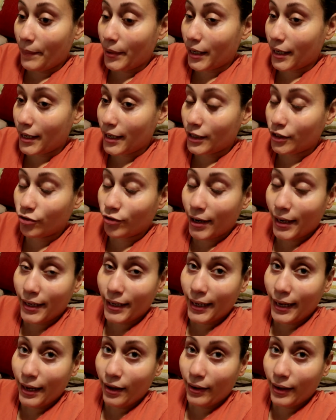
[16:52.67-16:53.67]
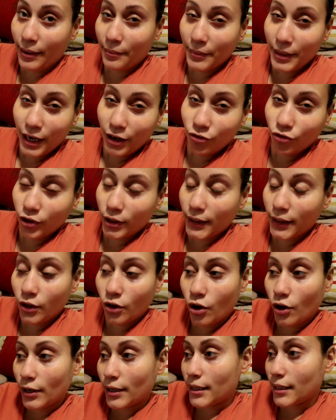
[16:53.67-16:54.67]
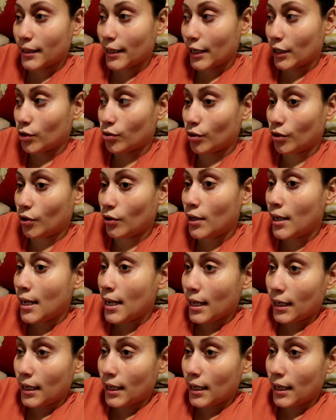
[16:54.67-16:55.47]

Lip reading: because right now I'm not really on a schedule.